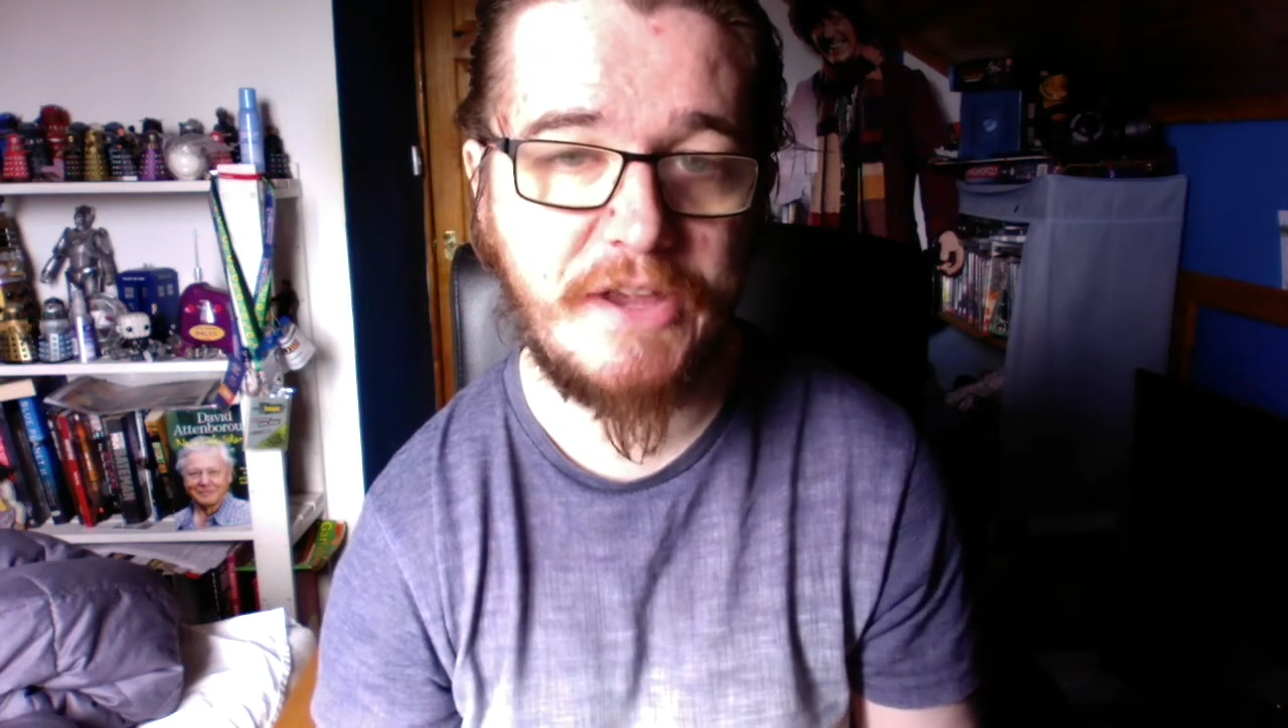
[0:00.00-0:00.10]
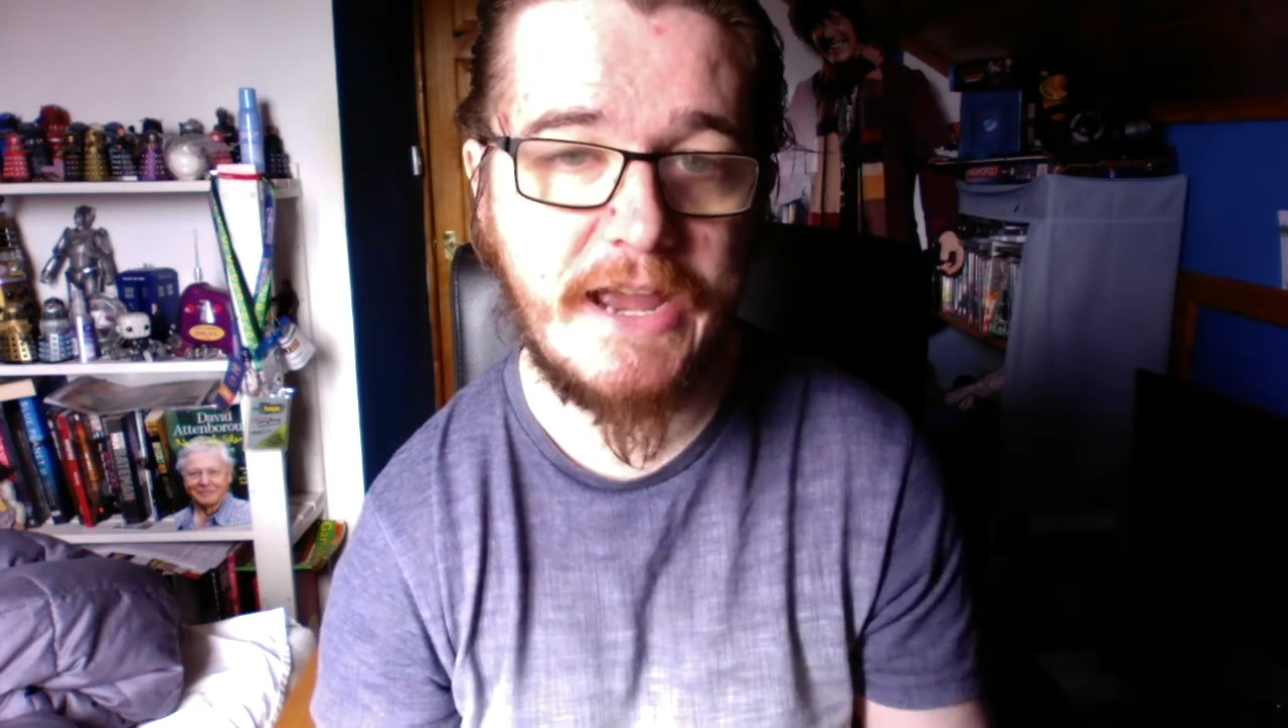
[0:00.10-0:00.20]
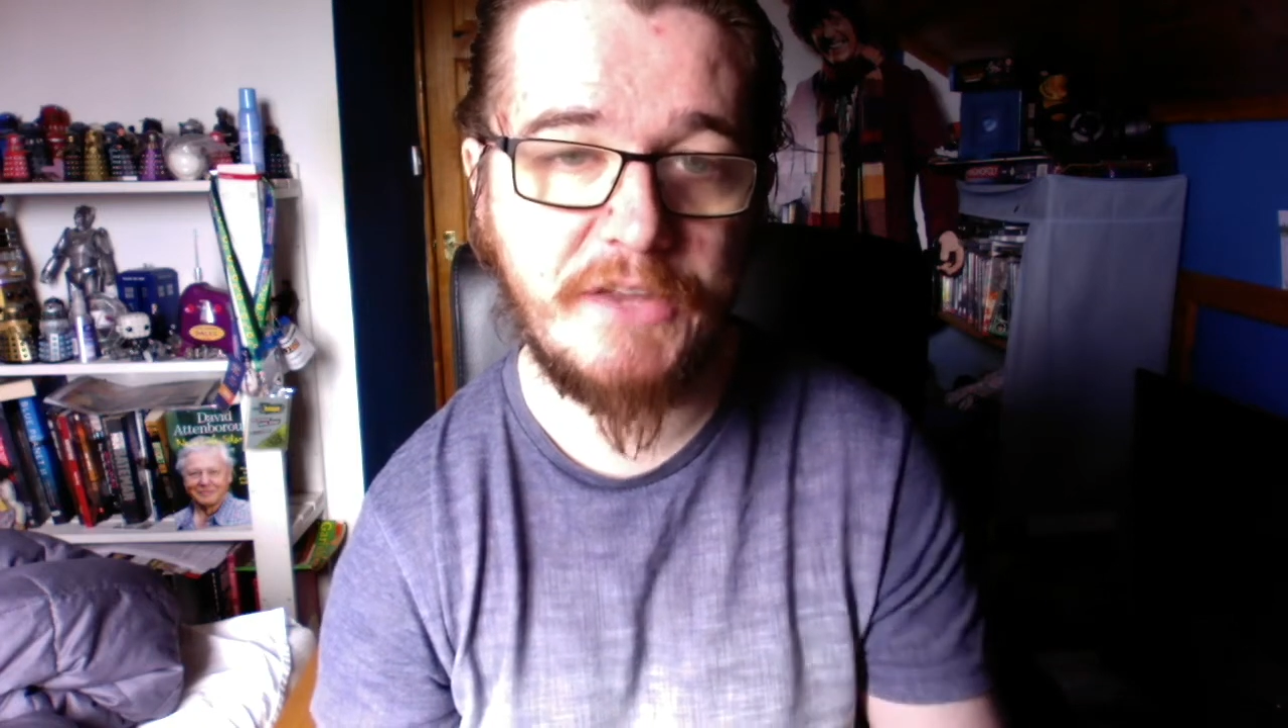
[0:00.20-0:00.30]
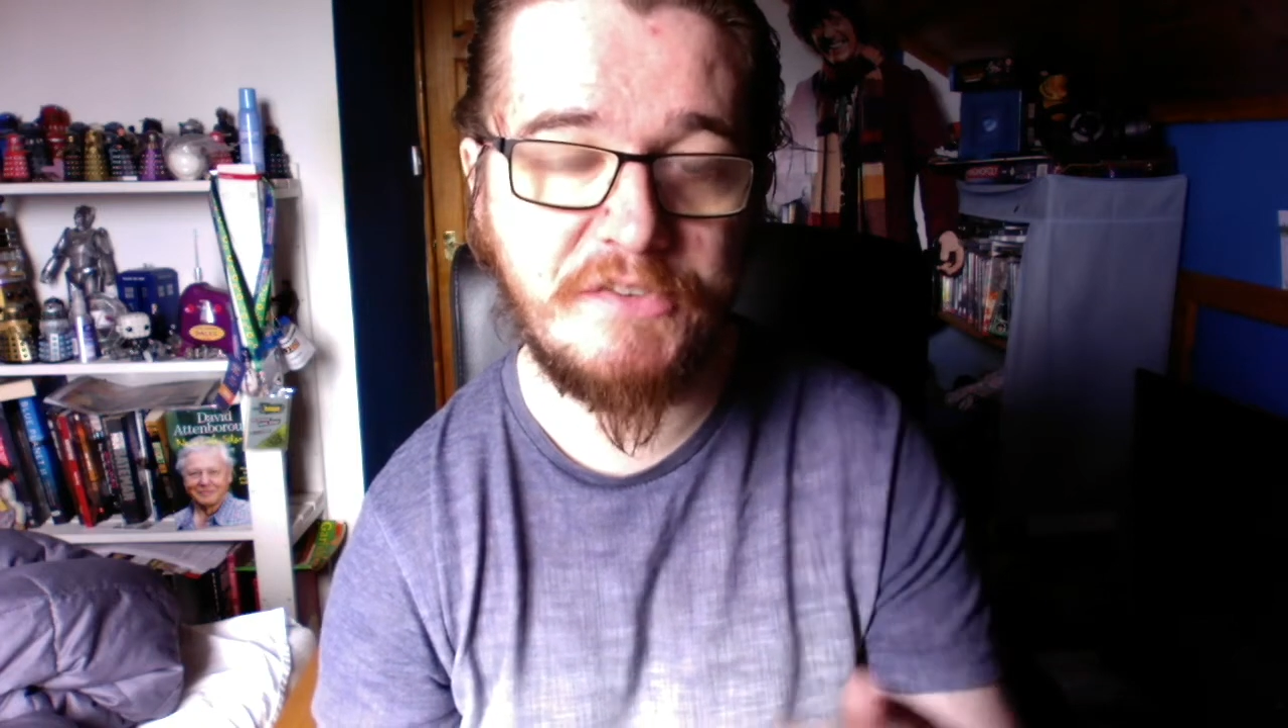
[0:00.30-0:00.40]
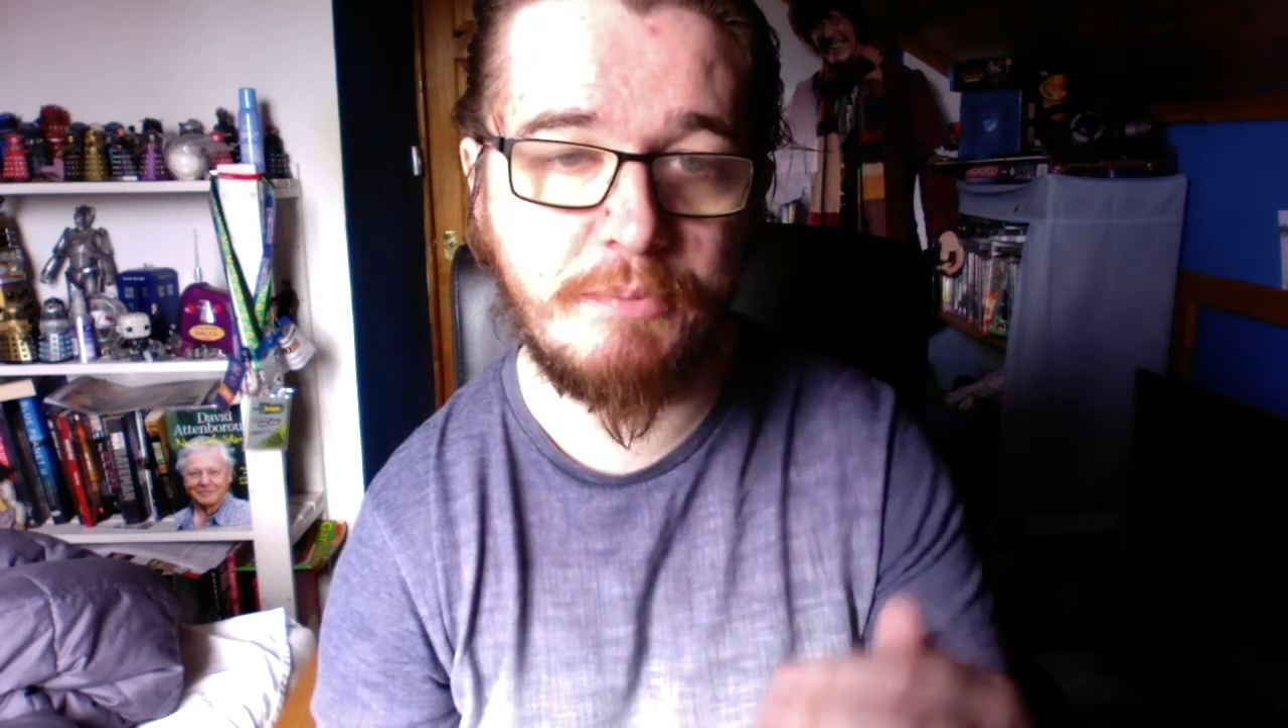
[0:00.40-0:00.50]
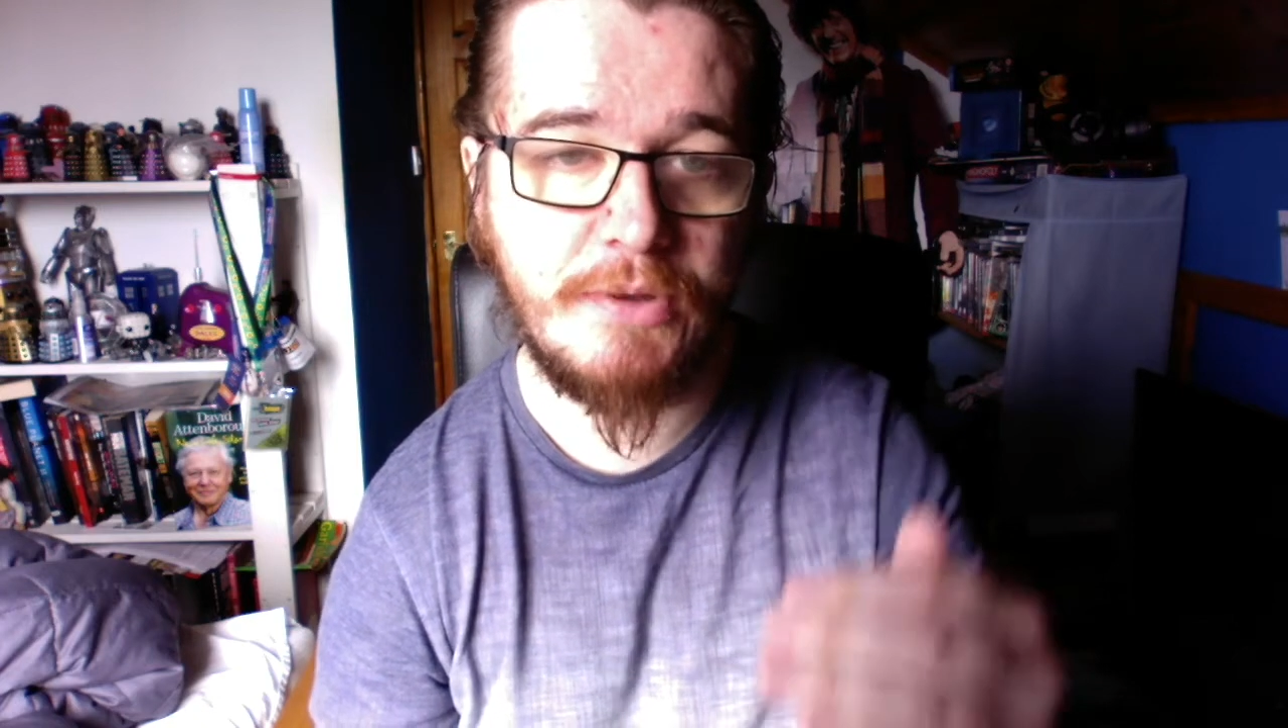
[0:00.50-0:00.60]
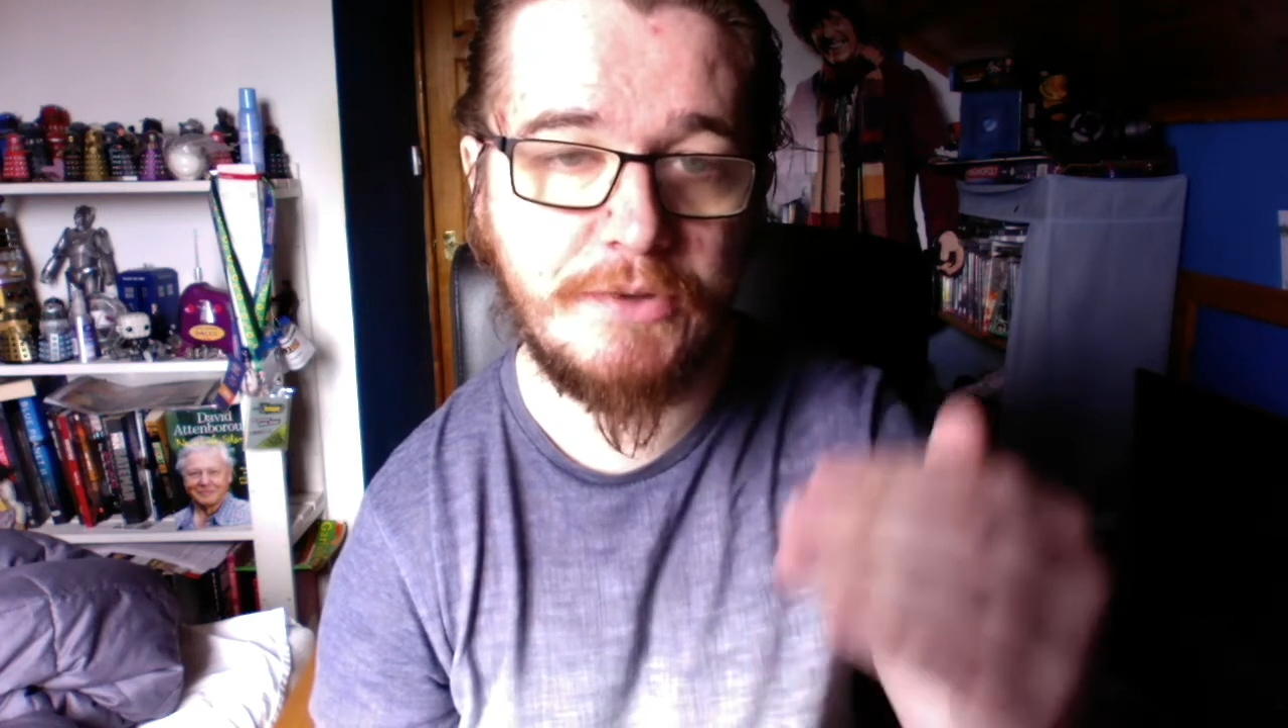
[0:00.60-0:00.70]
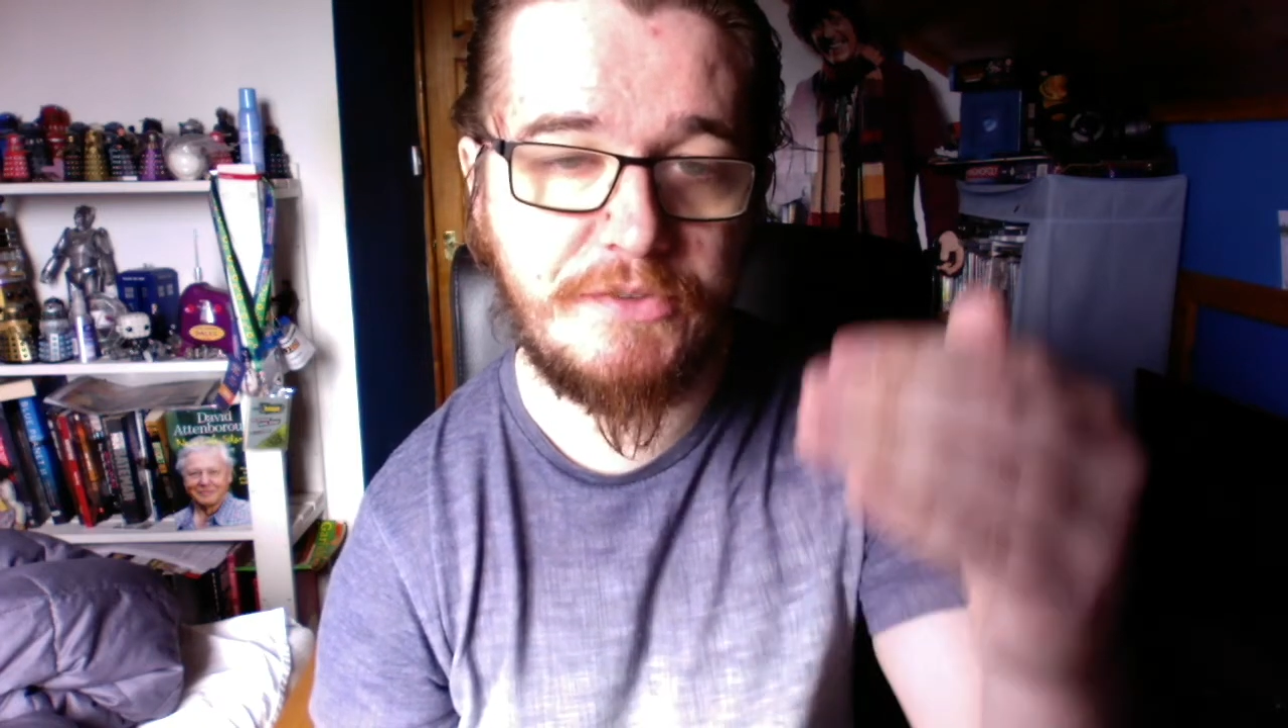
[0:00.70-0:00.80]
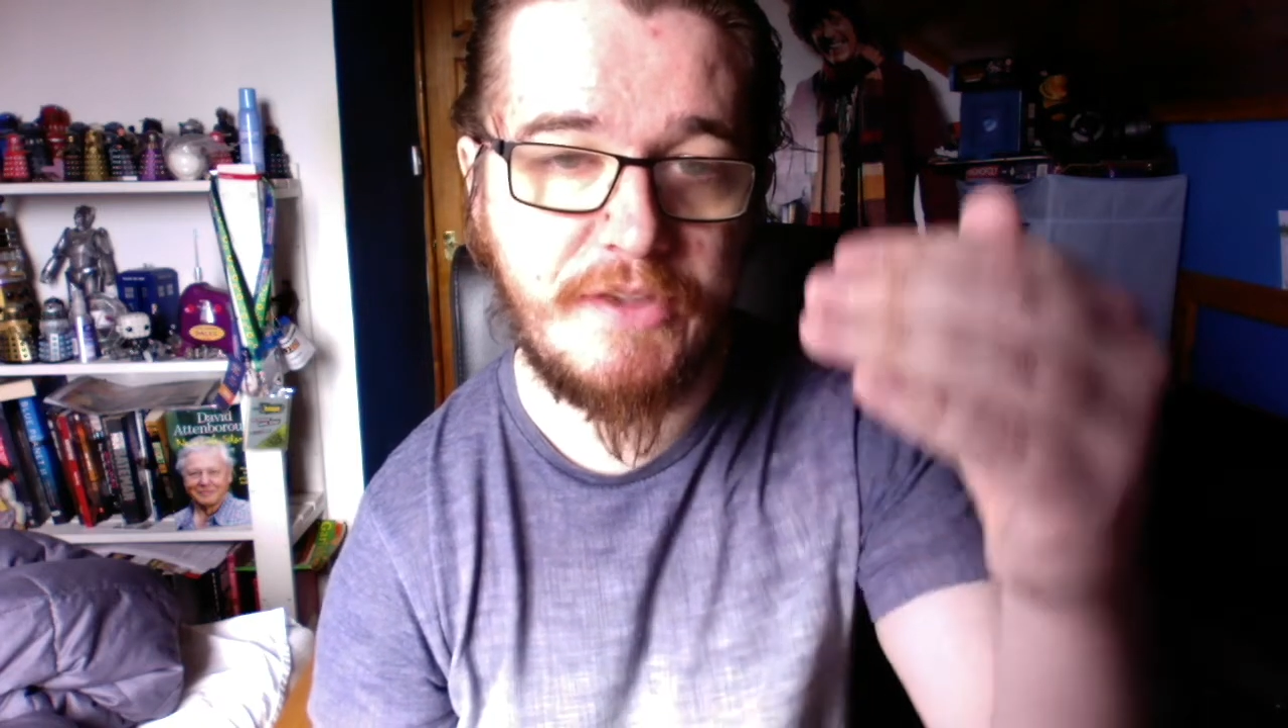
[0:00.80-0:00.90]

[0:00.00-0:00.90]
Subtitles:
I had to put